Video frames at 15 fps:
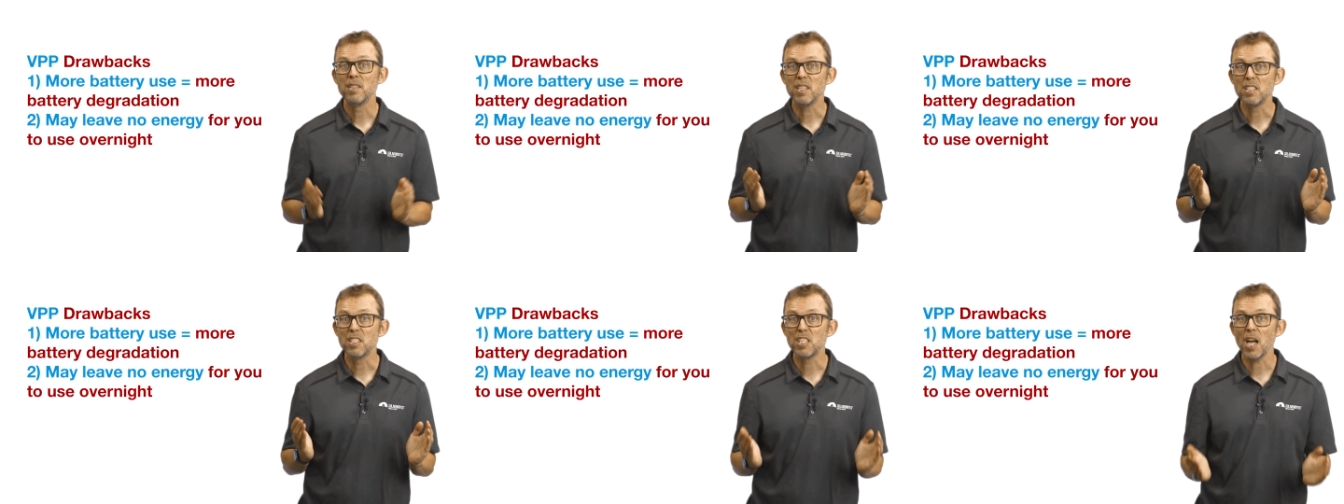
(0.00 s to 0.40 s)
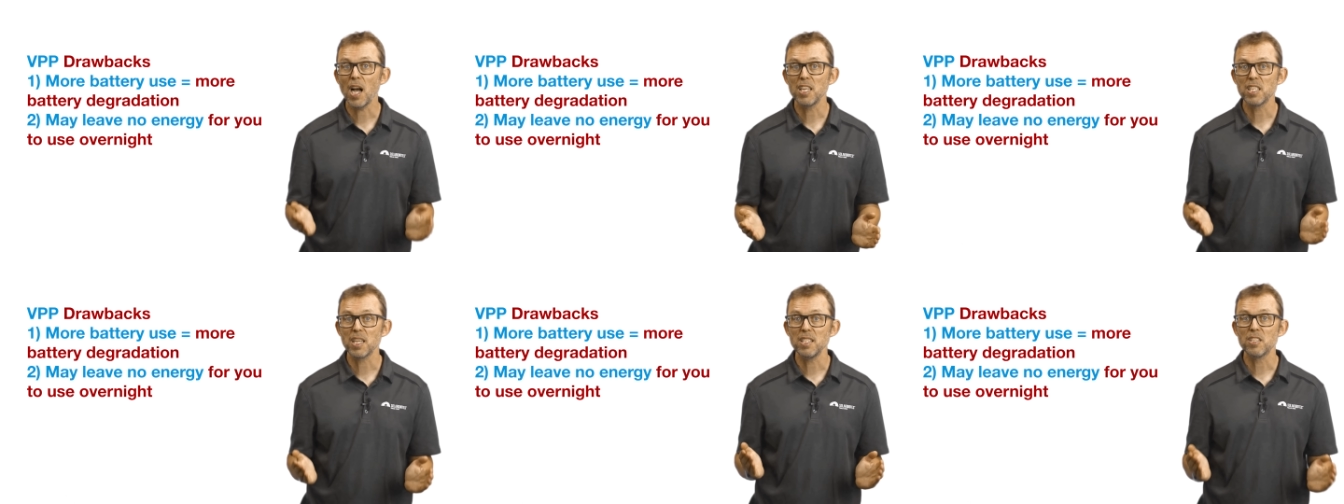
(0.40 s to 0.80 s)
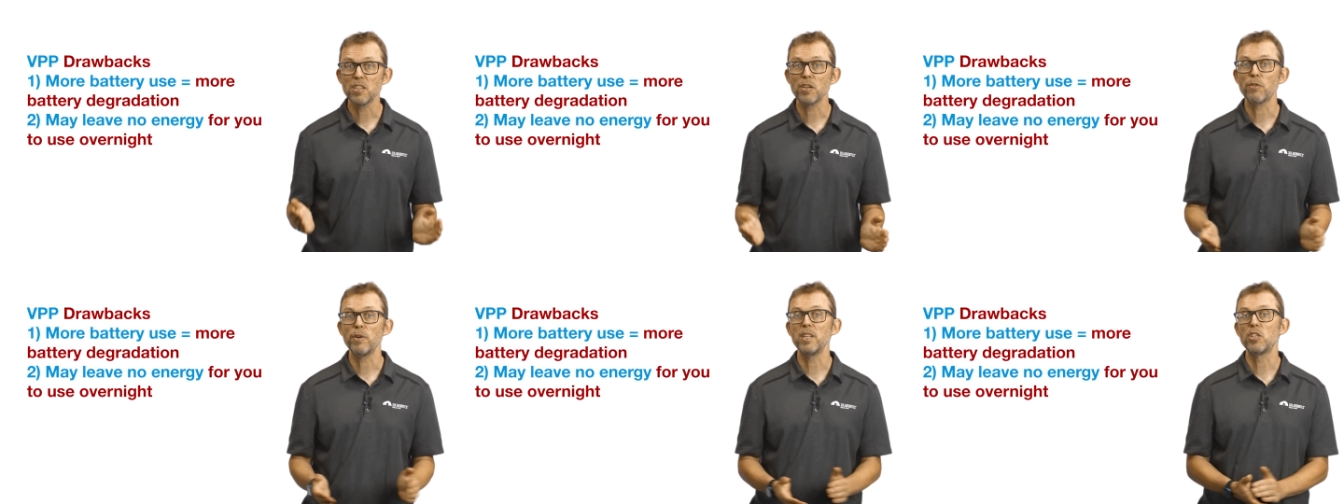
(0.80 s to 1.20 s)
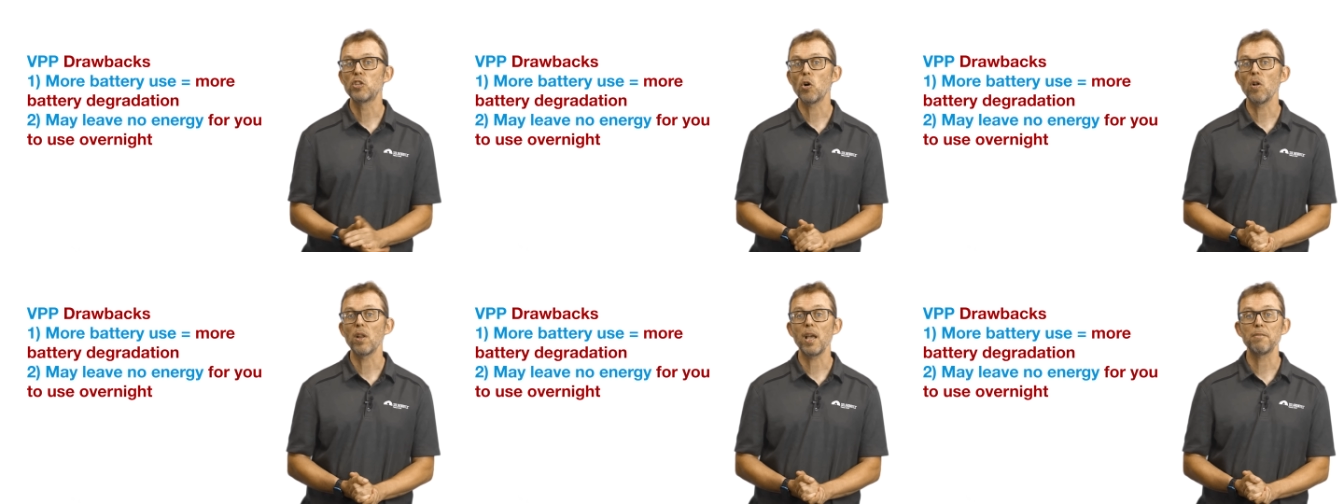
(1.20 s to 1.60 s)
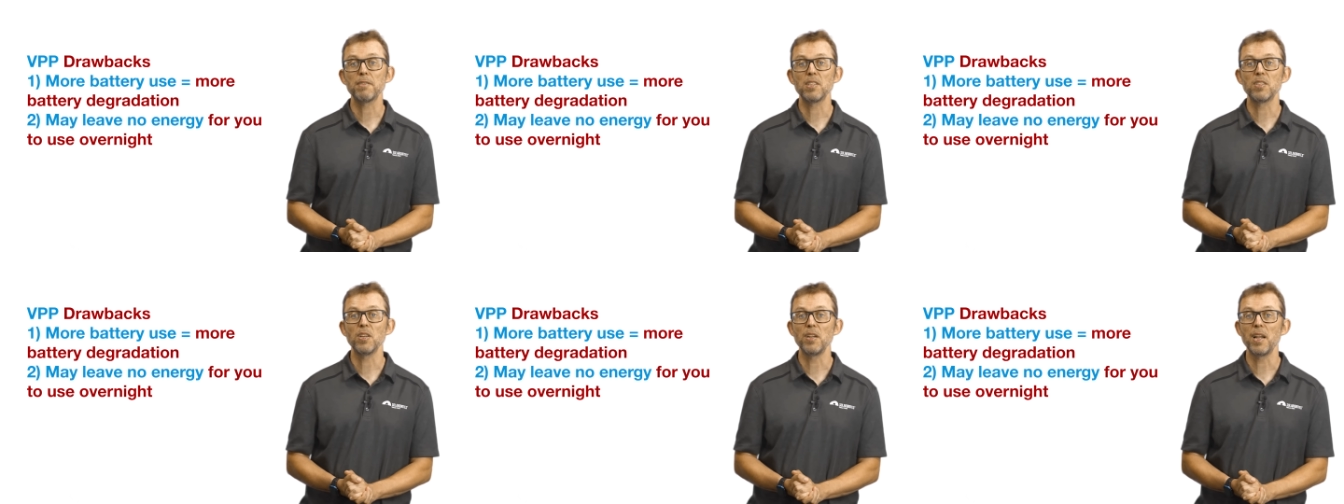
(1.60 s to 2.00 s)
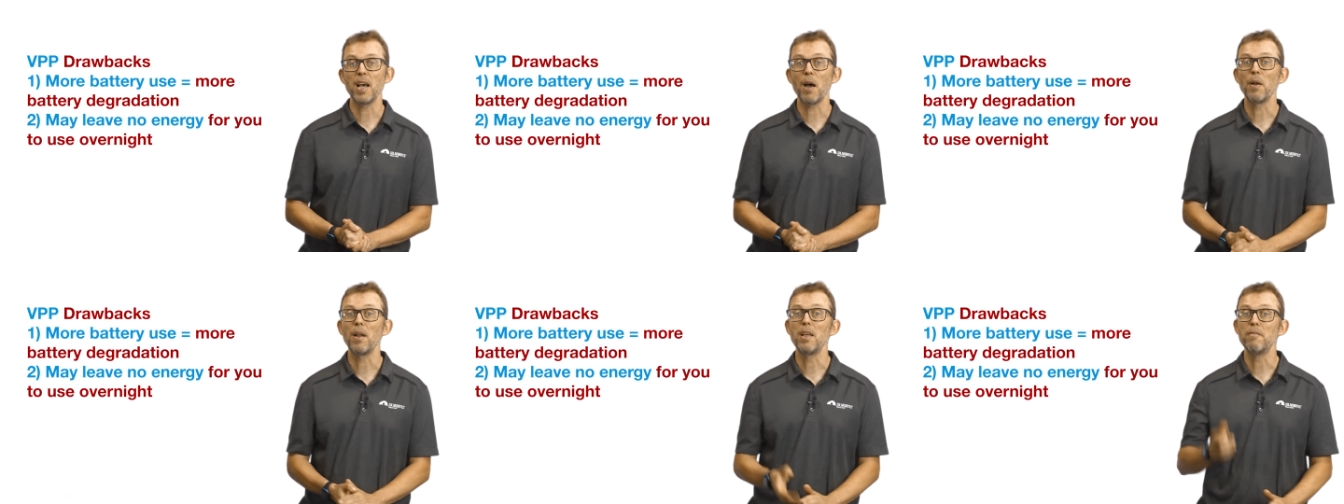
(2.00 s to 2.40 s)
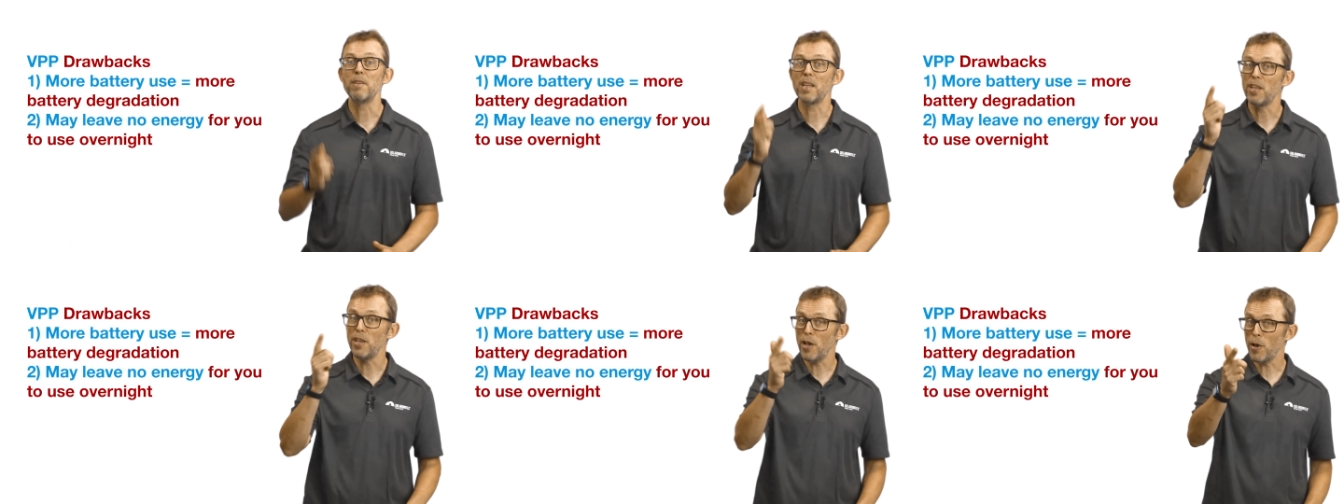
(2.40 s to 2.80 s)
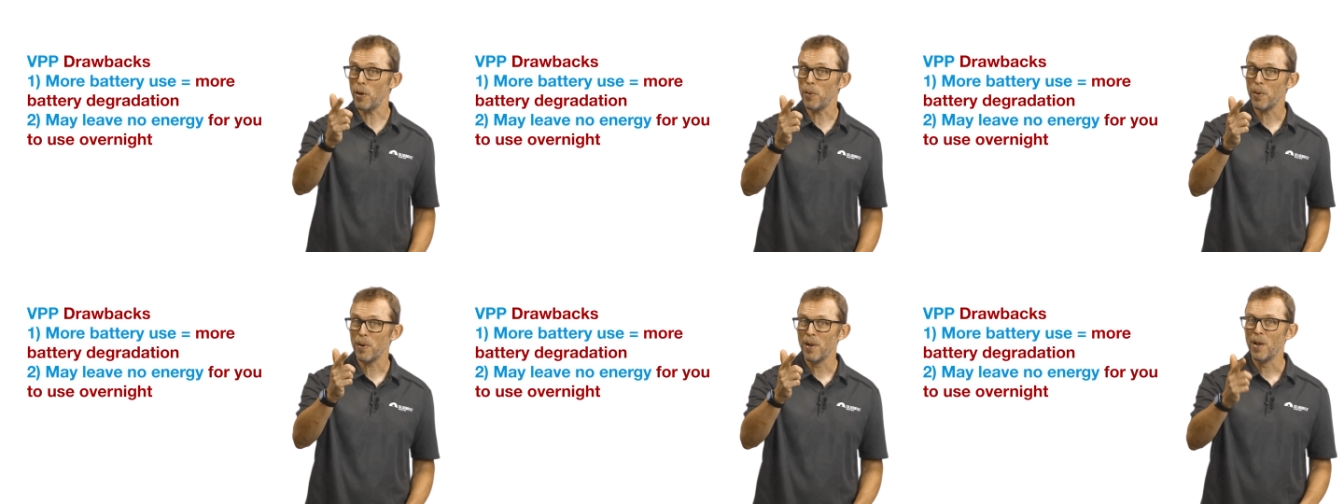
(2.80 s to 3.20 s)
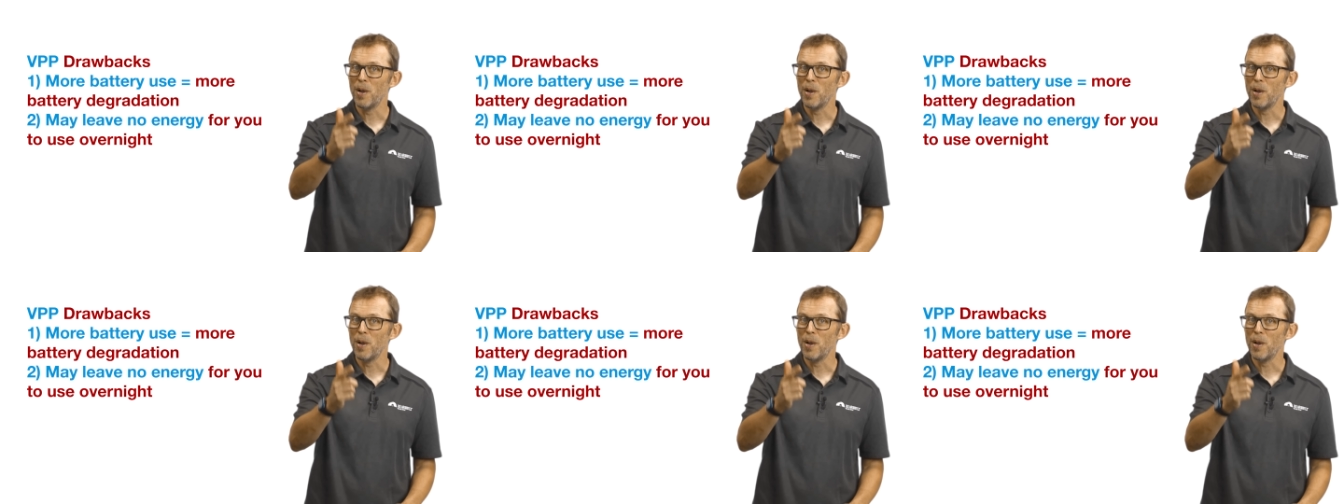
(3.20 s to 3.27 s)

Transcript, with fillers: discharging into the grid shortly after sundown, leaving you